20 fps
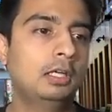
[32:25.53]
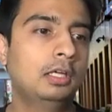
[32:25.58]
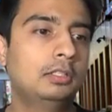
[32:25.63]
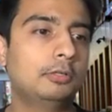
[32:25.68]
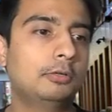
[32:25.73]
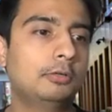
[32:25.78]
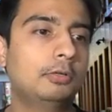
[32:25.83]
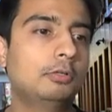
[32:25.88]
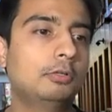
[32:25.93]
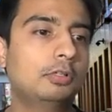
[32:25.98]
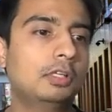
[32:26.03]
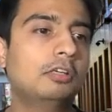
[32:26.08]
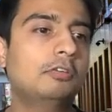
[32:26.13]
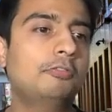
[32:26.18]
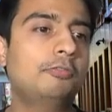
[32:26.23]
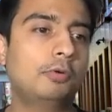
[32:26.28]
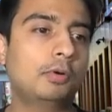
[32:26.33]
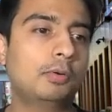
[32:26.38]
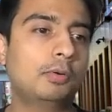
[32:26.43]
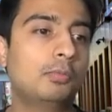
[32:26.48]
They were looking
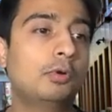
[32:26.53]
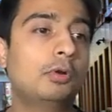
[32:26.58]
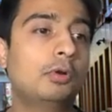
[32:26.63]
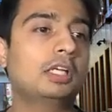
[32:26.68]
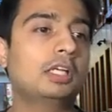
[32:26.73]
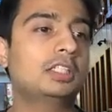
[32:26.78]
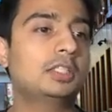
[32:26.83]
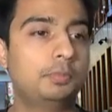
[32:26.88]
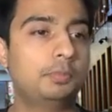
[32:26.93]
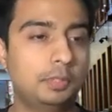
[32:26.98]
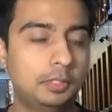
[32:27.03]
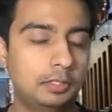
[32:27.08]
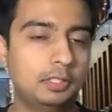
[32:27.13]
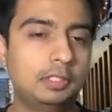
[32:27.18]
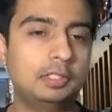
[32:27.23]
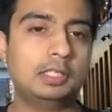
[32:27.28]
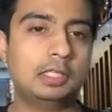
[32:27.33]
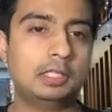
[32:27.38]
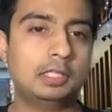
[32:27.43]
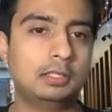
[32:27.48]
for more
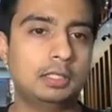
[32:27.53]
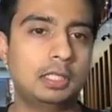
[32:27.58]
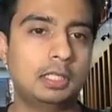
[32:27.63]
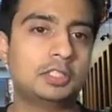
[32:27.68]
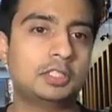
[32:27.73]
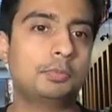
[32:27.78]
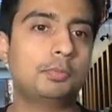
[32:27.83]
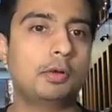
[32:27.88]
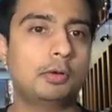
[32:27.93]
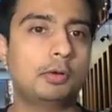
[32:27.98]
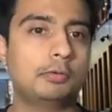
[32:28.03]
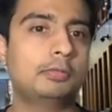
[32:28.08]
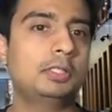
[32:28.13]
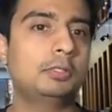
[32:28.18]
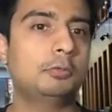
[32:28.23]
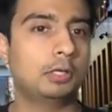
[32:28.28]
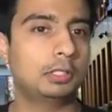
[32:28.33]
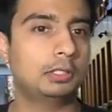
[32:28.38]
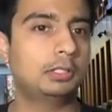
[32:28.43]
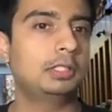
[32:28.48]
experience, and that's probably
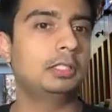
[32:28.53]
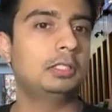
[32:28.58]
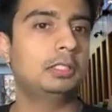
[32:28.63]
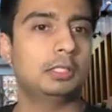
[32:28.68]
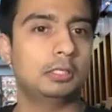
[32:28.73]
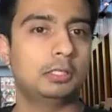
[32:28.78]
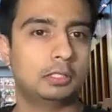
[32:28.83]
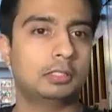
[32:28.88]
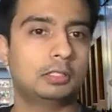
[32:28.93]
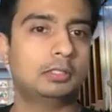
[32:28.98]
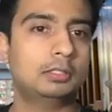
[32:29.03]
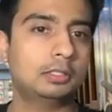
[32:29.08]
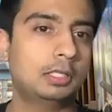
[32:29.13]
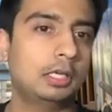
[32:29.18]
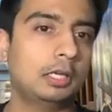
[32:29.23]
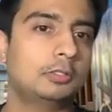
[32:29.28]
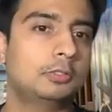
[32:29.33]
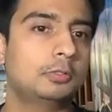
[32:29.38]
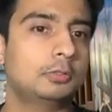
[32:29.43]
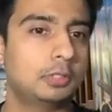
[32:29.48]
what they didn't
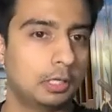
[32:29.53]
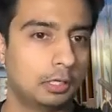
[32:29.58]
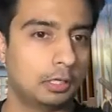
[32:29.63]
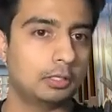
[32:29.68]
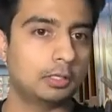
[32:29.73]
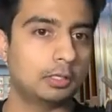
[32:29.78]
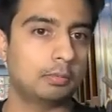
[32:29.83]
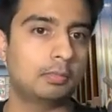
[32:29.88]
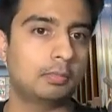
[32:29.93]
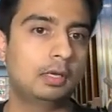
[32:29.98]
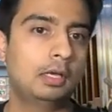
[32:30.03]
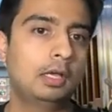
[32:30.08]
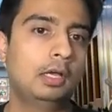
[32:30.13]
get to tell them.